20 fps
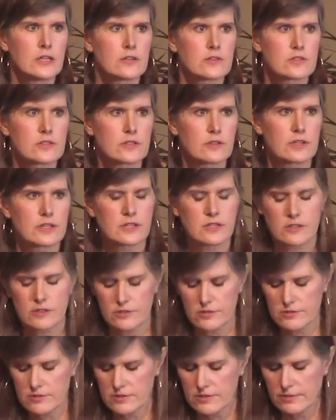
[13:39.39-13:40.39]
So
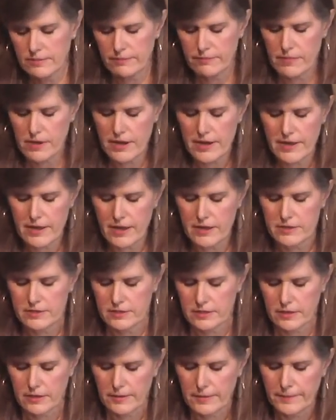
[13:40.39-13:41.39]
here's my
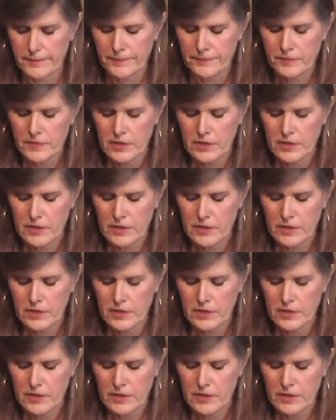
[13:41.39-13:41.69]
idea.